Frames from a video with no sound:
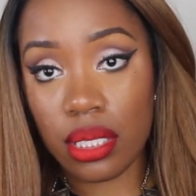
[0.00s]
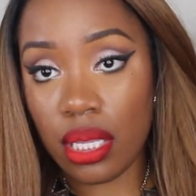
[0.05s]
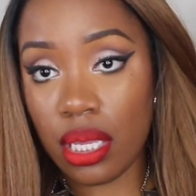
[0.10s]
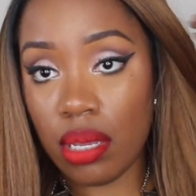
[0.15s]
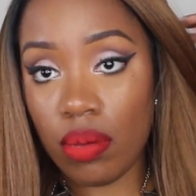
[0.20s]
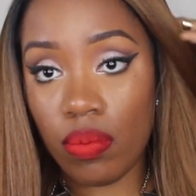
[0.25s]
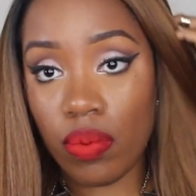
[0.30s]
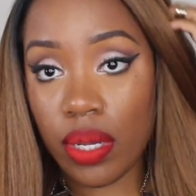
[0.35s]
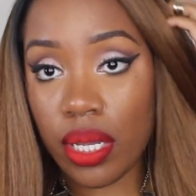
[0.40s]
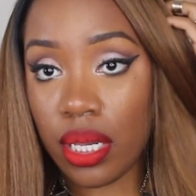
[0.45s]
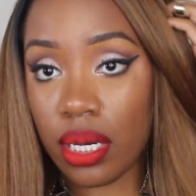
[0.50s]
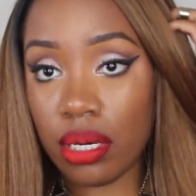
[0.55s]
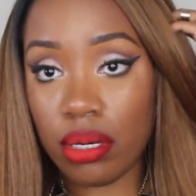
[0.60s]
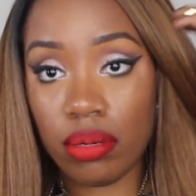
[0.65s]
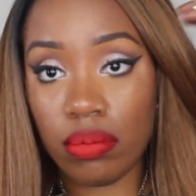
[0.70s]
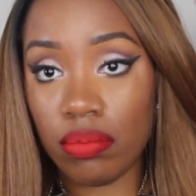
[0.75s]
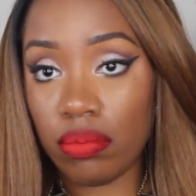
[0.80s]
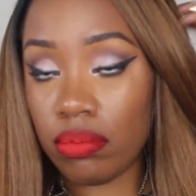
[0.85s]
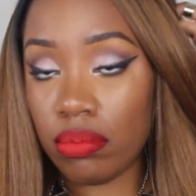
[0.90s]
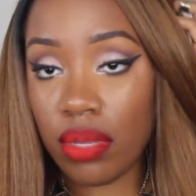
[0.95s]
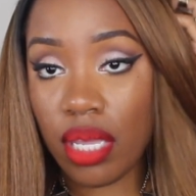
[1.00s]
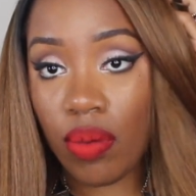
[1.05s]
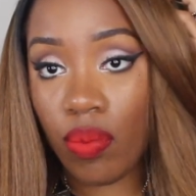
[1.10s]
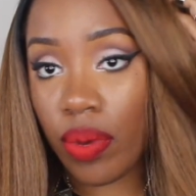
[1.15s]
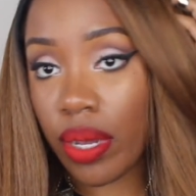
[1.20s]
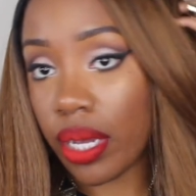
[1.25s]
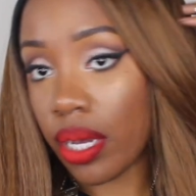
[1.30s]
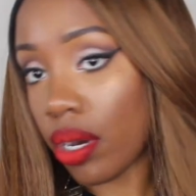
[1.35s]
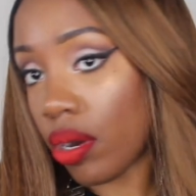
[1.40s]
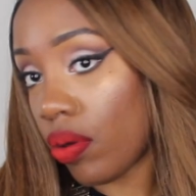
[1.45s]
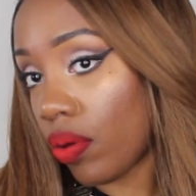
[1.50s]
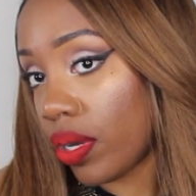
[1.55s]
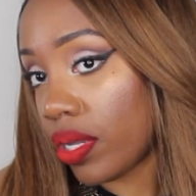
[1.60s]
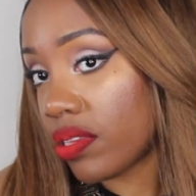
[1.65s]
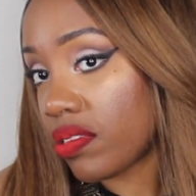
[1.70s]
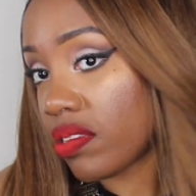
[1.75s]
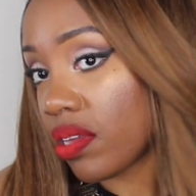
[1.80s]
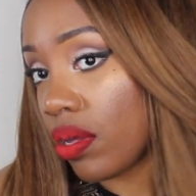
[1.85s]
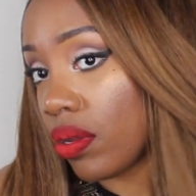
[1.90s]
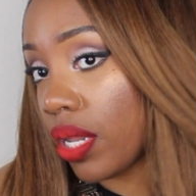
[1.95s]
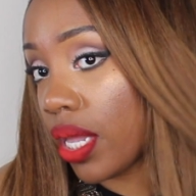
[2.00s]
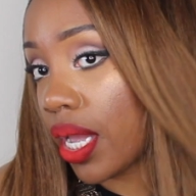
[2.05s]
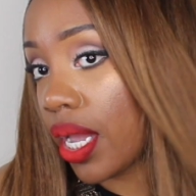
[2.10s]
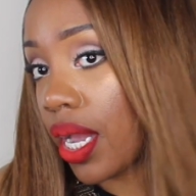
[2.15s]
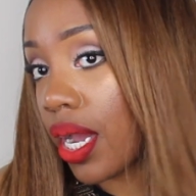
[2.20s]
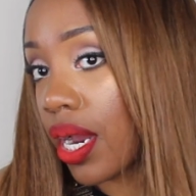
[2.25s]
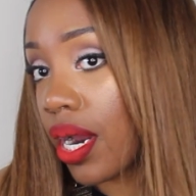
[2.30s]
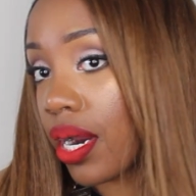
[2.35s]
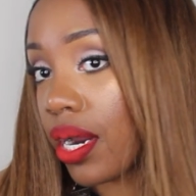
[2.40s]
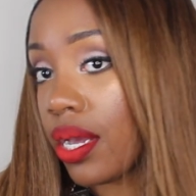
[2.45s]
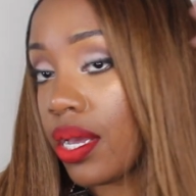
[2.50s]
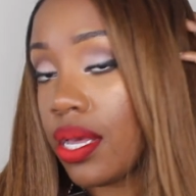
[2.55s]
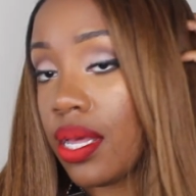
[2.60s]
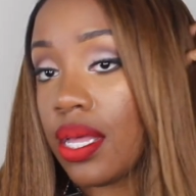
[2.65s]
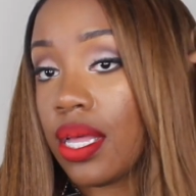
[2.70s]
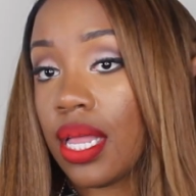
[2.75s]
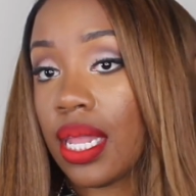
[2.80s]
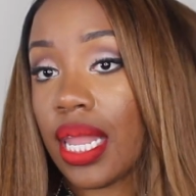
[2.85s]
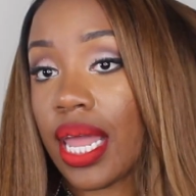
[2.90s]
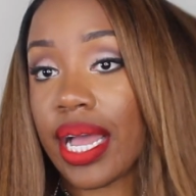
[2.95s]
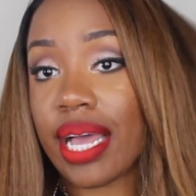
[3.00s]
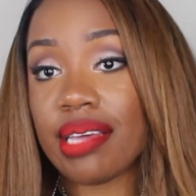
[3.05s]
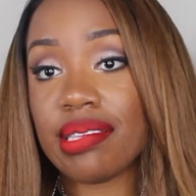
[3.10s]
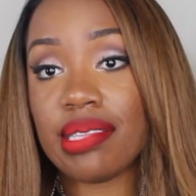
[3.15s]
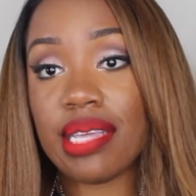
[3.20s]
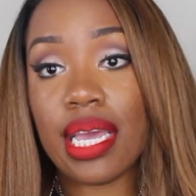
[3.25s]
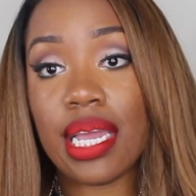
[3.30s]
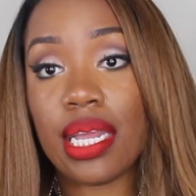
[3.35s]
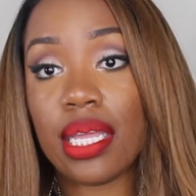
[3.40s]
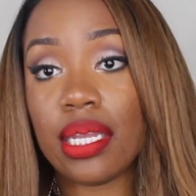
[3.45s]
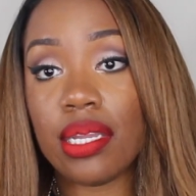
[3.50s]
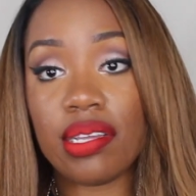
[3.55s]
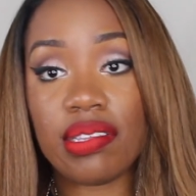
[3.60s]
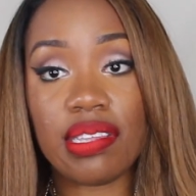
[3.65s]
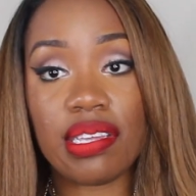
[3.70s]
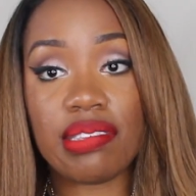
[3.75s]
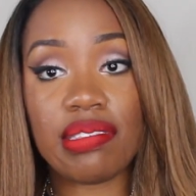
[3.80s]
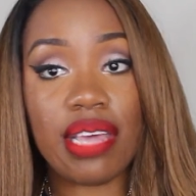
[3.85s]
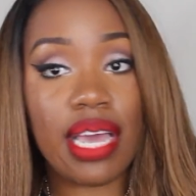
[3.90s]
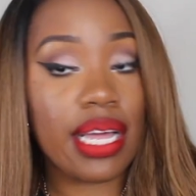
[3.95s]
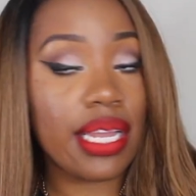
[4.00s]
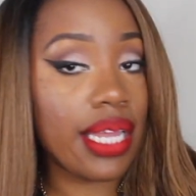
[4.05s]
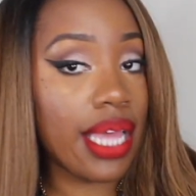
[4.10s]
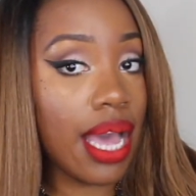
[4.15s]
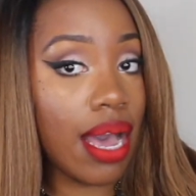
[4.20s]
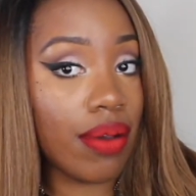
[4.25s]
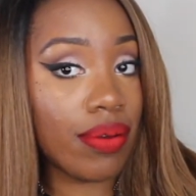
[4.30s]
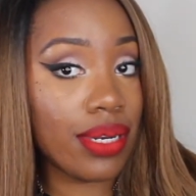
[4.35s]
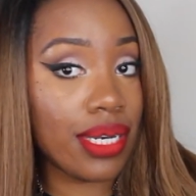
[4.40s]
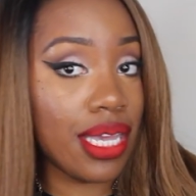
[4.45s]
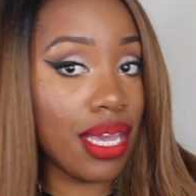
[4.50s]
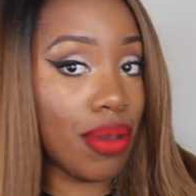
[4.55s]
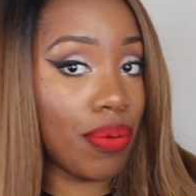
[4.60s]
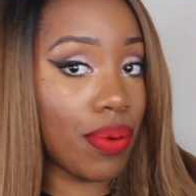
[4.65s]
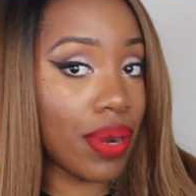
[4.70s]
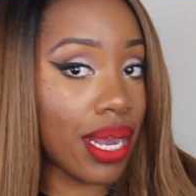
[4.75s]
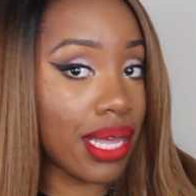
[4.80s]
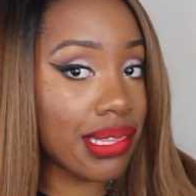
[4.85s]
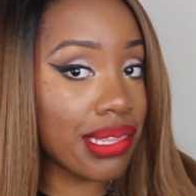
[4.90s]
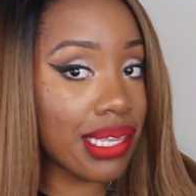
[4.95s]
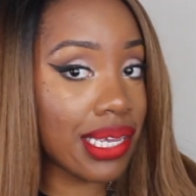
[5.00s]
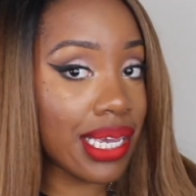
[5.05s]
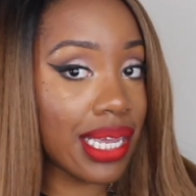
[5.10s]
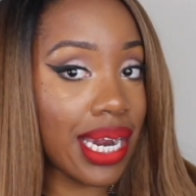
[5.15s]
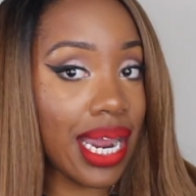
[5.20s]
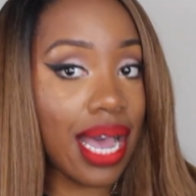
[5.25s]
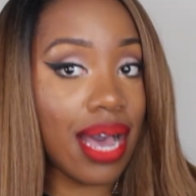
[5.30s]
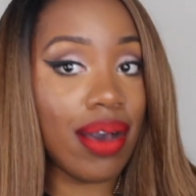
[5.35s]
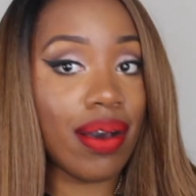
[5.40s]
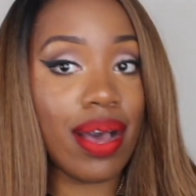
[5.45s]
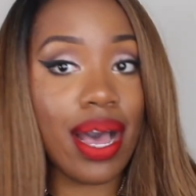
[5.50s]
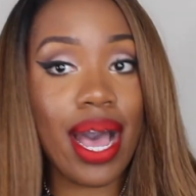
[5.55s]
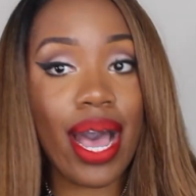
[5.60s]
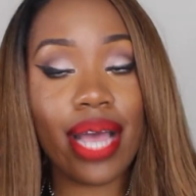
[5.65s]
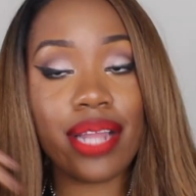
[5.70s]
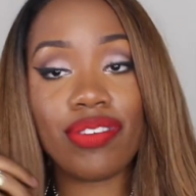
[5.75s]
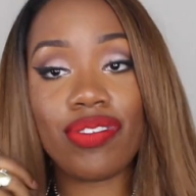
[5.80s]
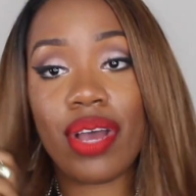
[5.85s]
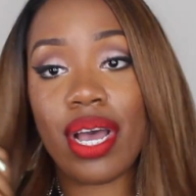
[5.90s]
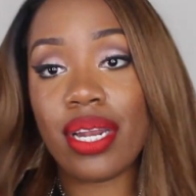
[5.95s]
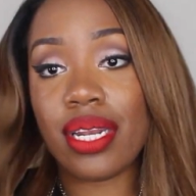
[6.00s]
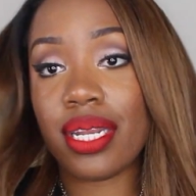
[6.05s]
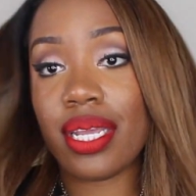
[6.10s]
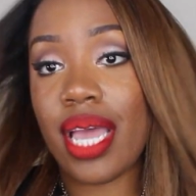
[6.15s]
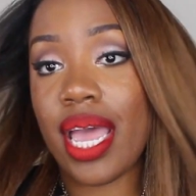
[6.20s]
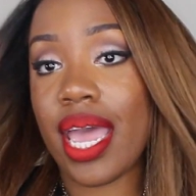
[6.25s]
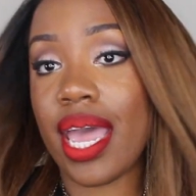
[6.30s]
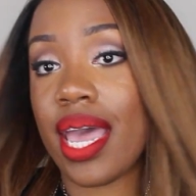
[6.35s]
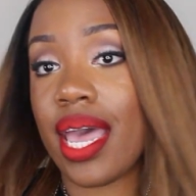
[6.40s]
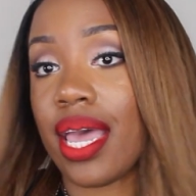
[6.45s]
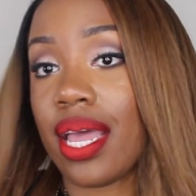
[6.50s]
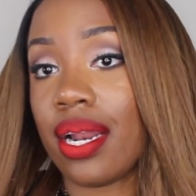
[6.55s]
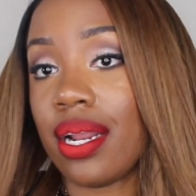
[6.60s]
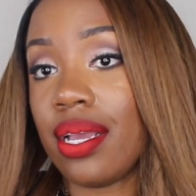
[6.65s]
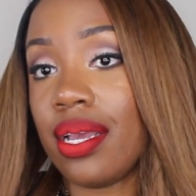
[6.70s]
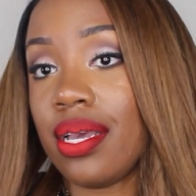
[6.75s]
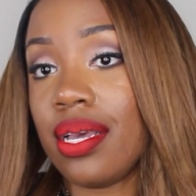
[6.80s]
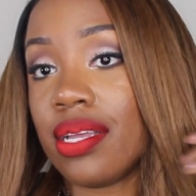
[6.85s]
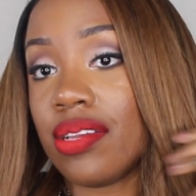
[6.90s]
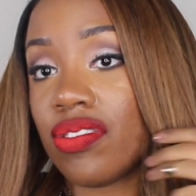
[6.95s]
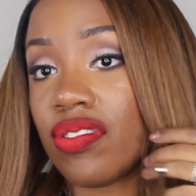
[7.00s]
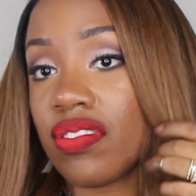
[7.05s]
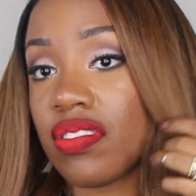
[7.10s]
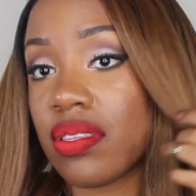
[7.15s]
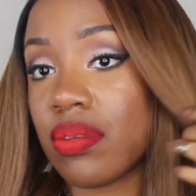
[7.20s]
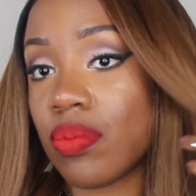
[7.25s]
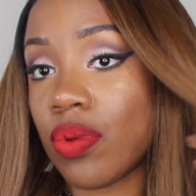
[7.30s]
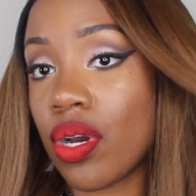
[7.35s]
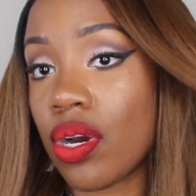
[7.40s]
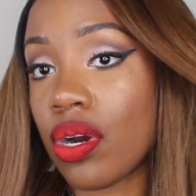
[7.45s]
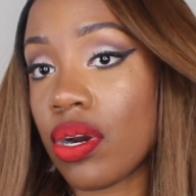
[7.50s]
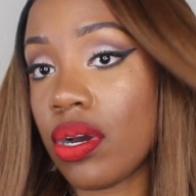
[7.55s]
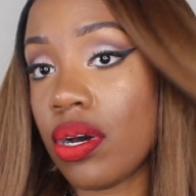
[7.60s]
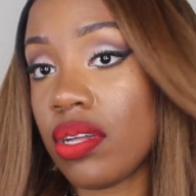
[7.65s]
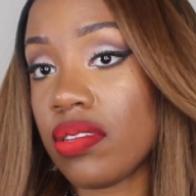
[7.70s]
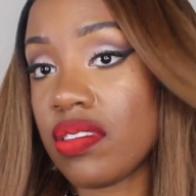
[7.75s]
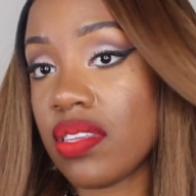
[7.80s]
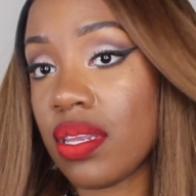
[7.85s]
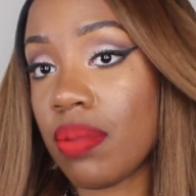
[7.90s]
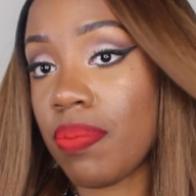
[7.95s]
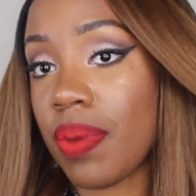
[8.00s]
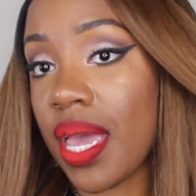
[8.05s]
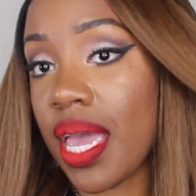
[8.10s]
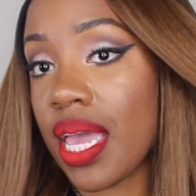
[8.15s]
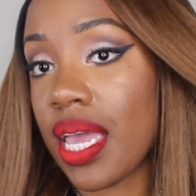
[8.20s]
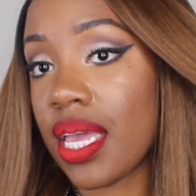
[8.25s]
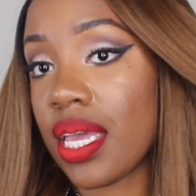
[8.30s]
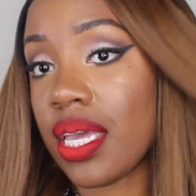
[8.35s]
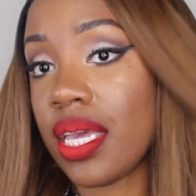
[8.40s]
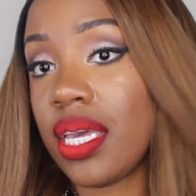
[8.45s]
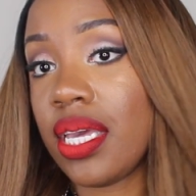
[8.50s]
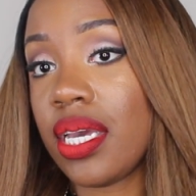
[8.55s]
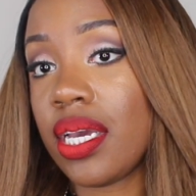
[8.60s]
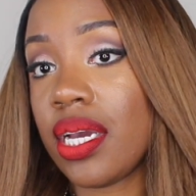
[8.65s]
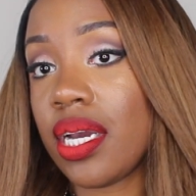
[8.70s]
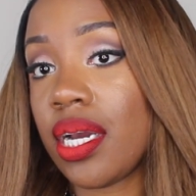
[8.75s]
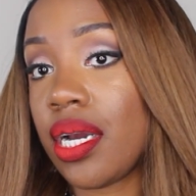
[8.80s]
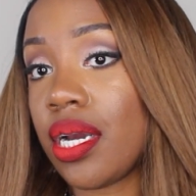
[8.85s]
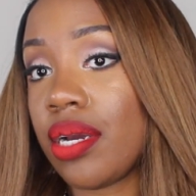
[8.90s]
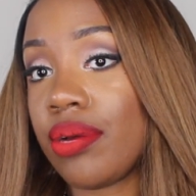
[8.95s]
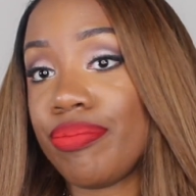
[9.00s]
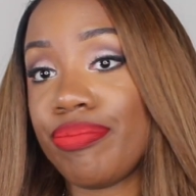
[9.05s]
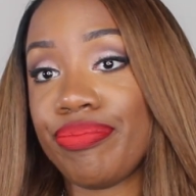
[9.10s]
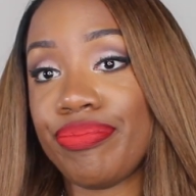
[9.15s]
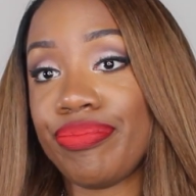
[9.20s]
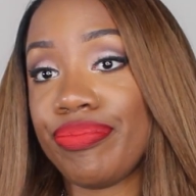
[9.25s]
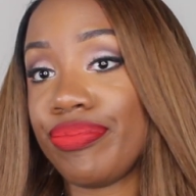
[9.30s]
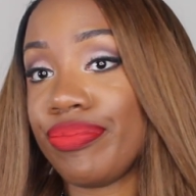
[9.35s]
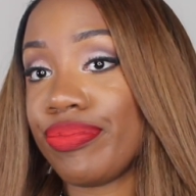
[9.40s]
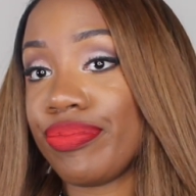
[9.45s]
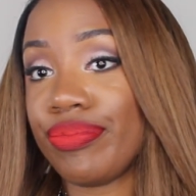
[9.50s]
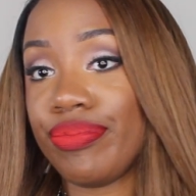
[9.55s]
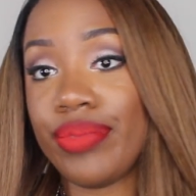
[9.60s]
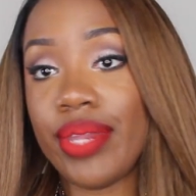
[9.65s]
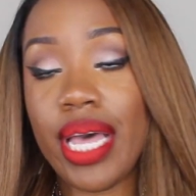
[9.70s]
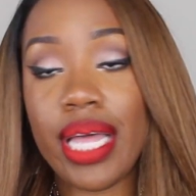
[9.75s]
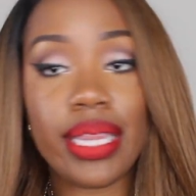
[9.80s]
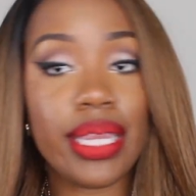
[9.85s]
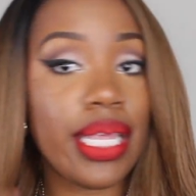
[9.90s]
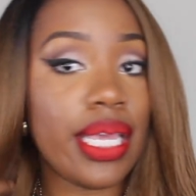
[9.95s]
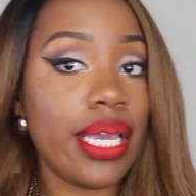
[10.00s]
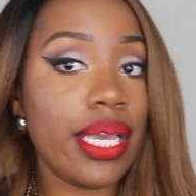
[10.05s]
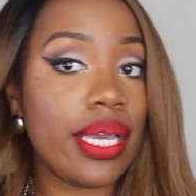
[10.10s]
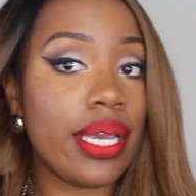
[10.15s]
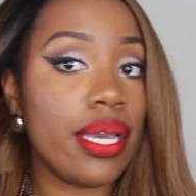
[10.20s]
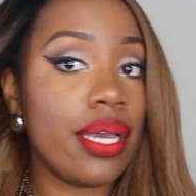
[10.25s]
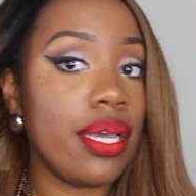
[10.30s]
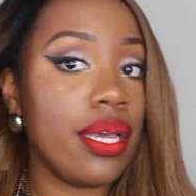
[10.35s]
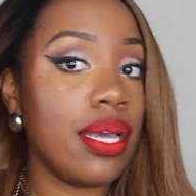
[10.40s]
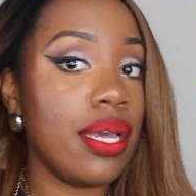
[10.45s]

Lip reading: It wasn't going. So the hair, like I said, it looks exactly how it did when I took it out. I tried to add just some curl to the bang here, nothing.